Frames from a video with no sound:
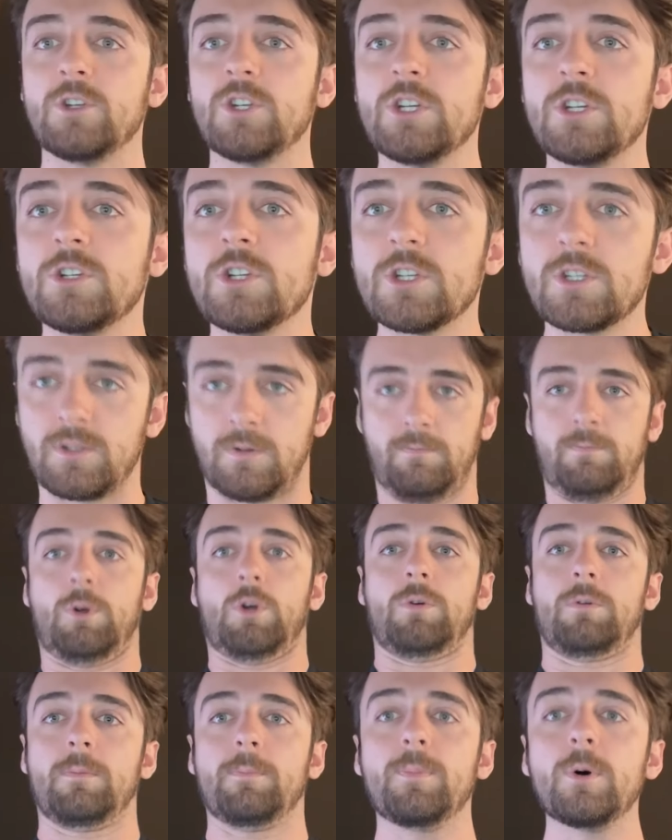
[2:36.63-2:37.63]
she just
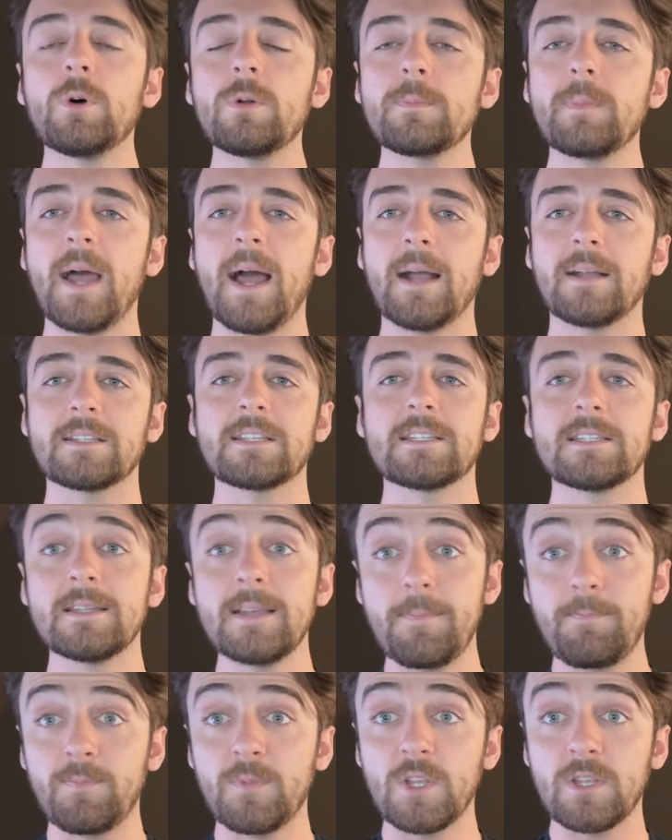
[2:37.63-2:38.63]
pulled back,
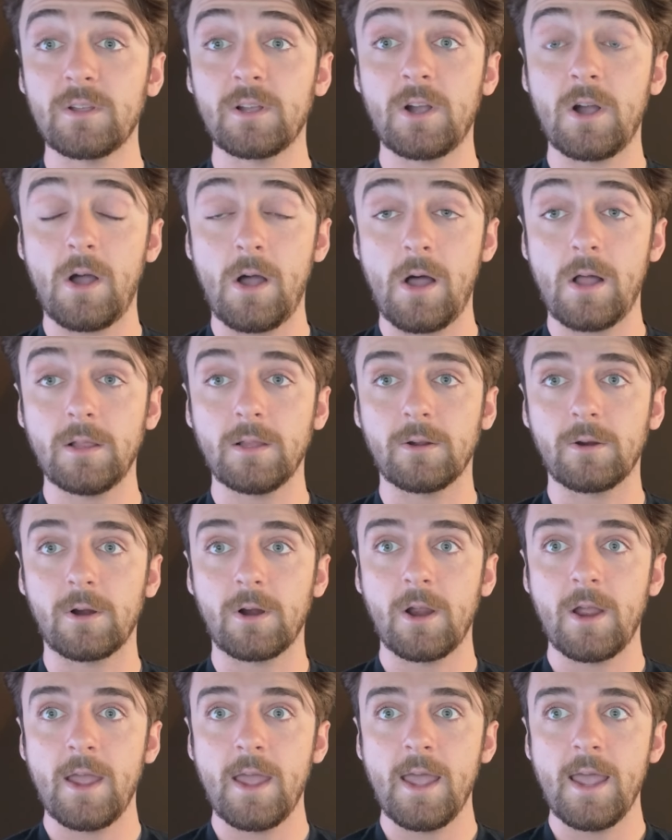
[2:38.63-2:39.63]
slipped the
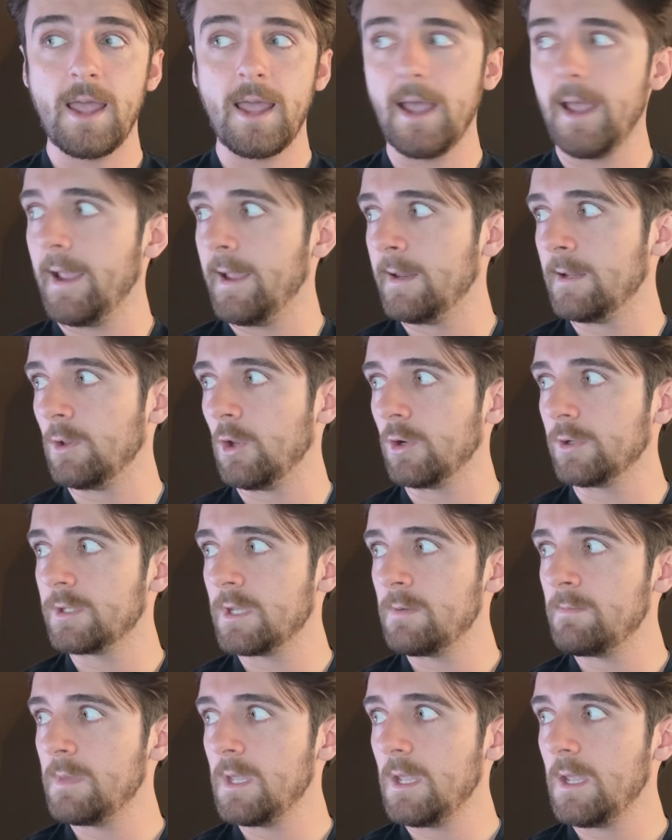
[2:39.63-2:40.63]
collar, and
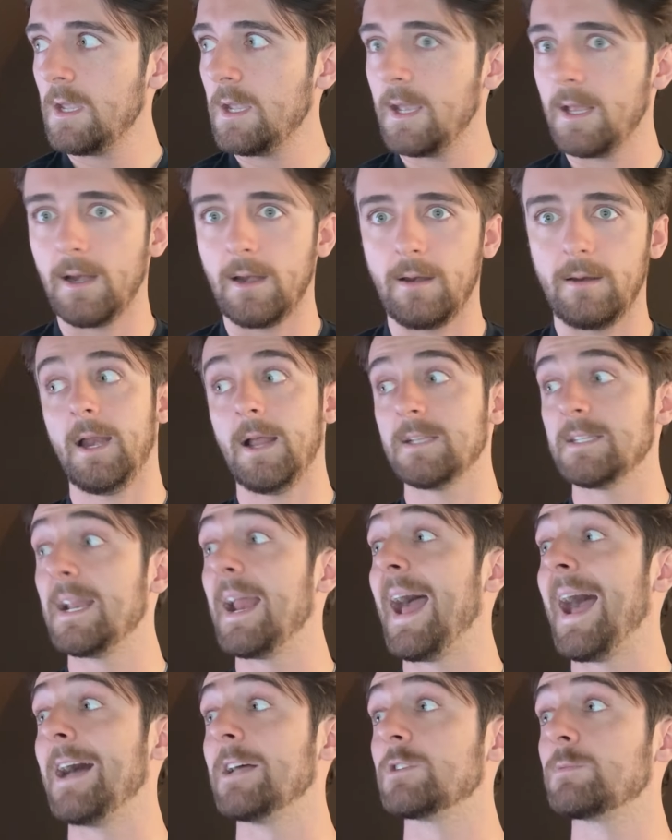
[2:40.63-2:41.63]
looked at me, and I said,
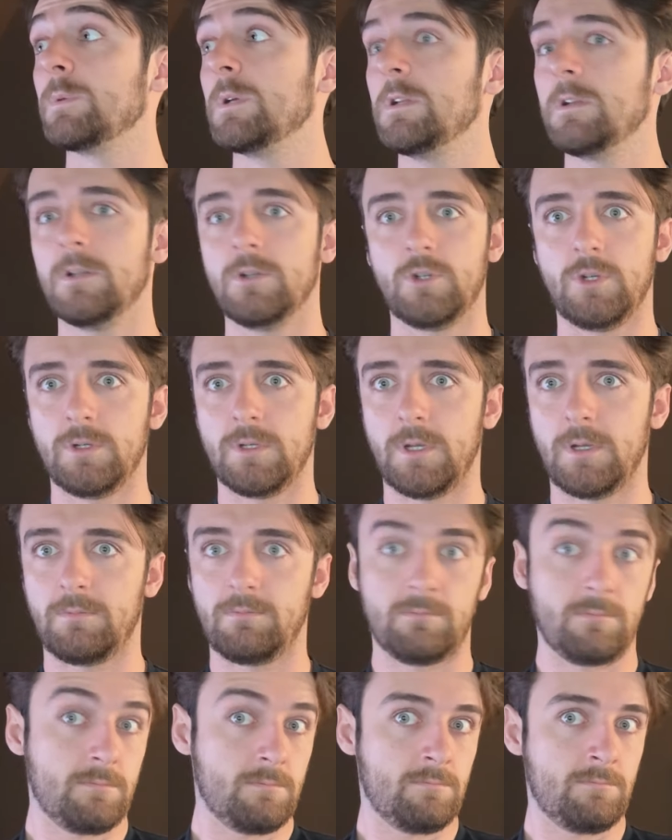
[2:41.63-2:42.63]
"Aspen," and she's like,
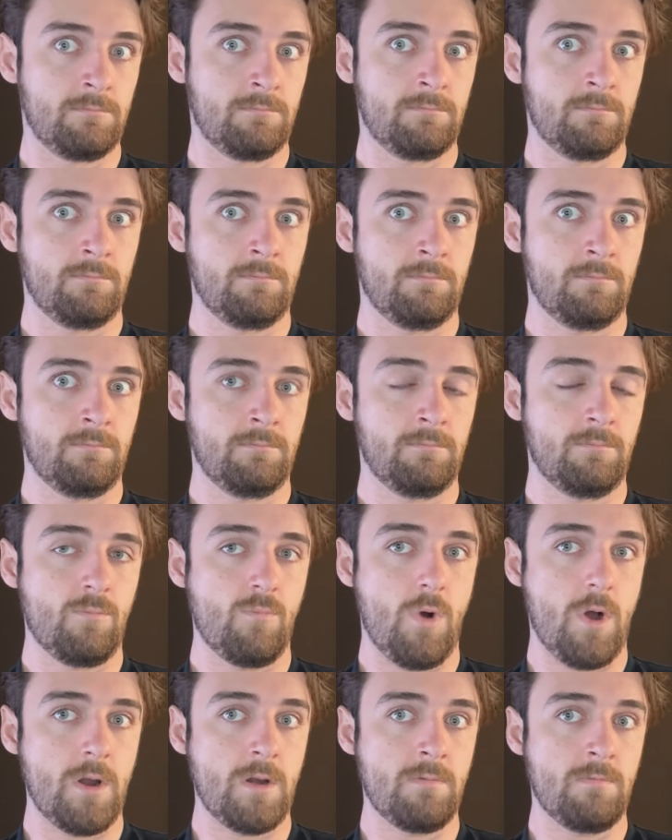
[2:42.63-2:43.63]

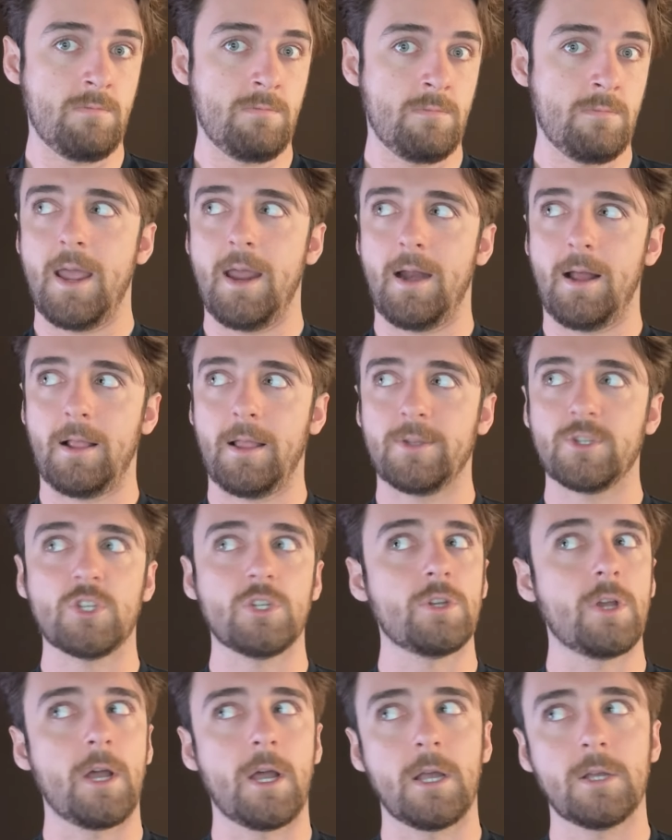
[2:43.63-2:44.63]
"What?" And I
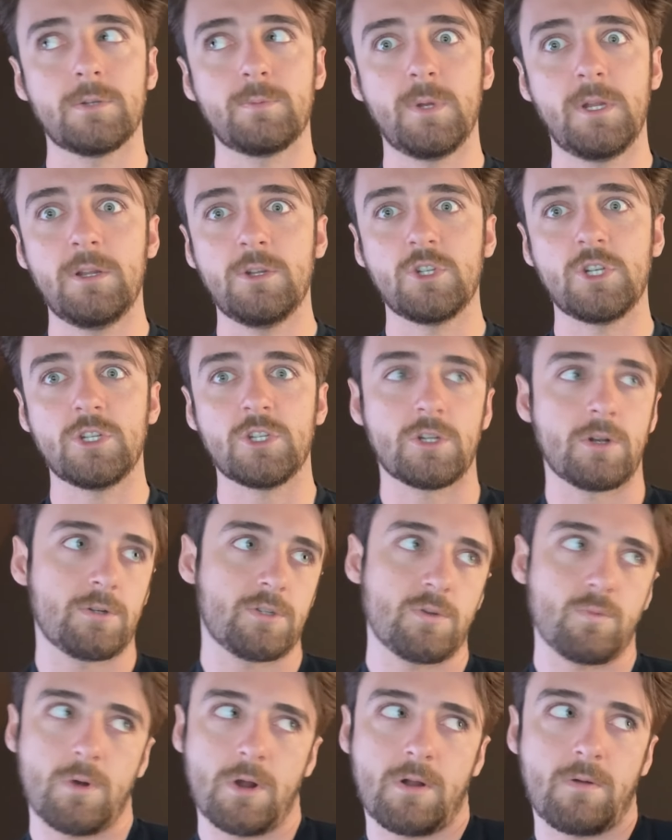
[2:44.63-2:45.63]
said, "Aspen," and she
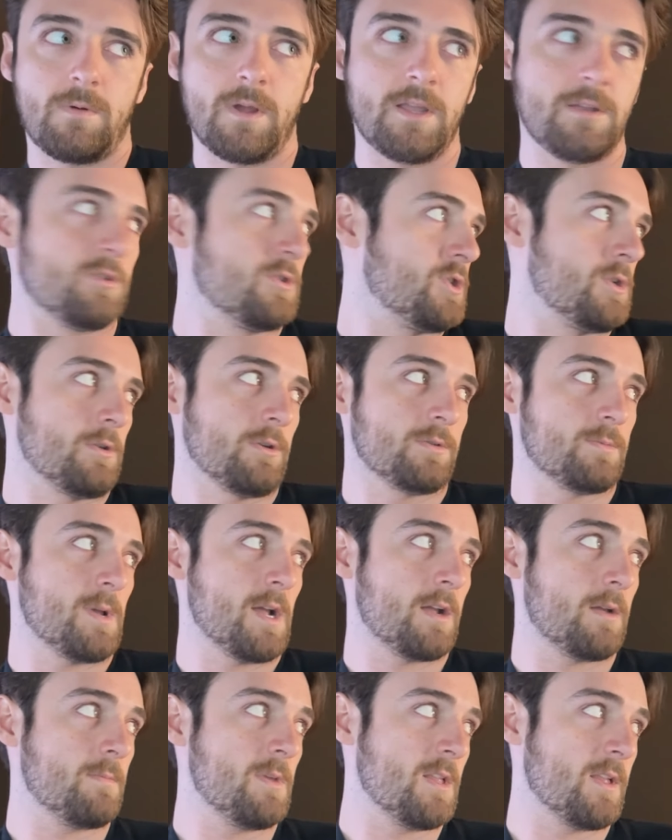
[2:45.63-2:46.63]
starts to walk away, and she looks
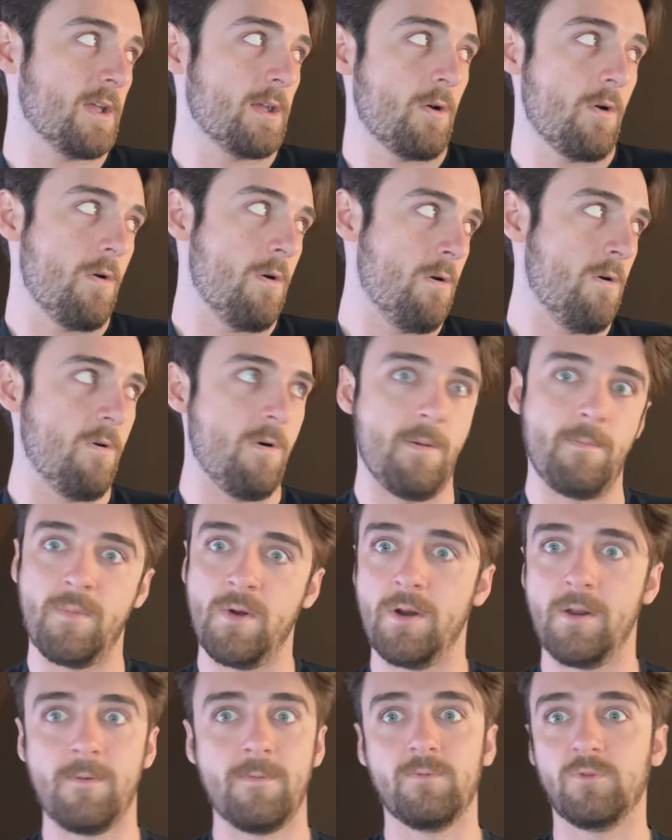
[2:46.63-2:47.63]
back at me like, "Oh, I'm
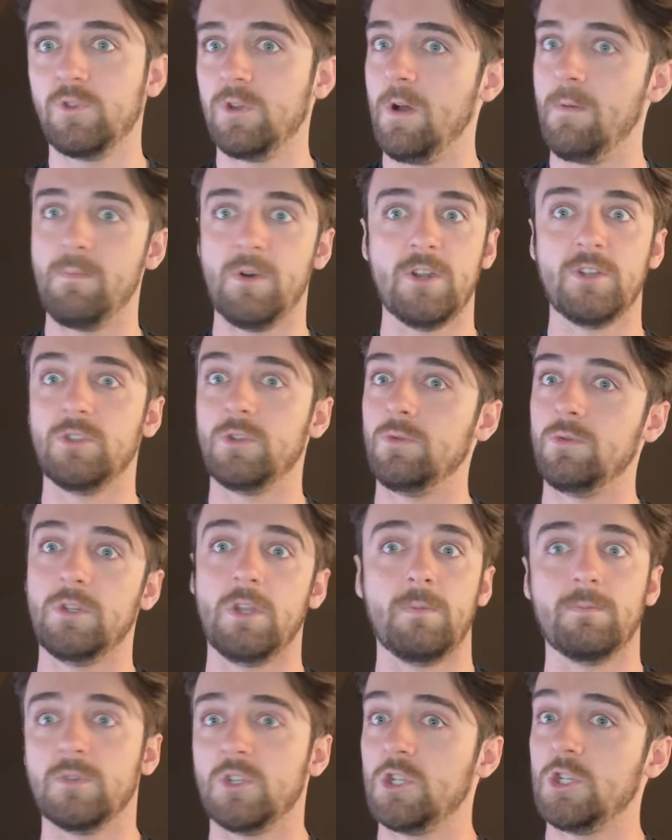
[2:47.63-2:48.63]
gonna do
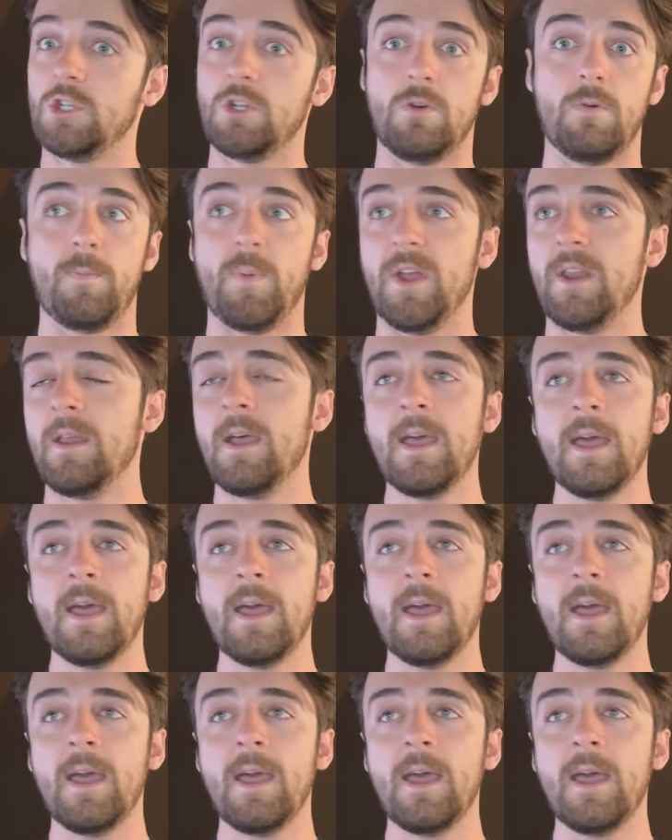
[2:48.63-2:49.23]
something stupid."